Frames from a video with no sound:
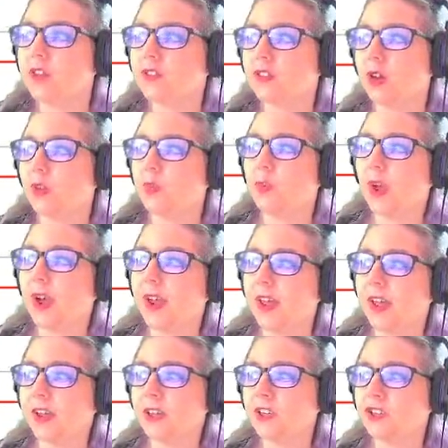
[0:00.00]
So I
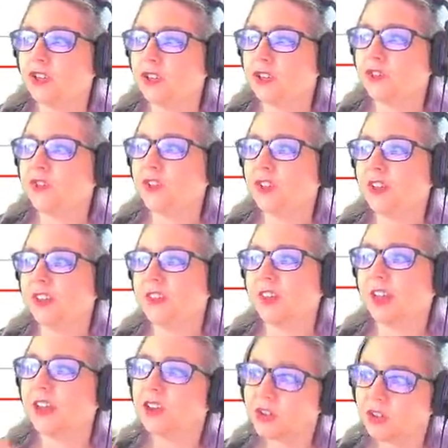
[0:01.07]
had you filling in
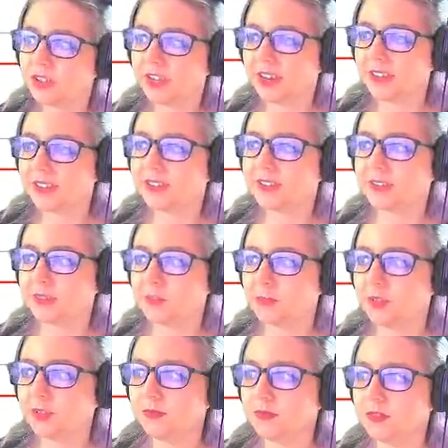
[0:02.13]
that nucleide symbol.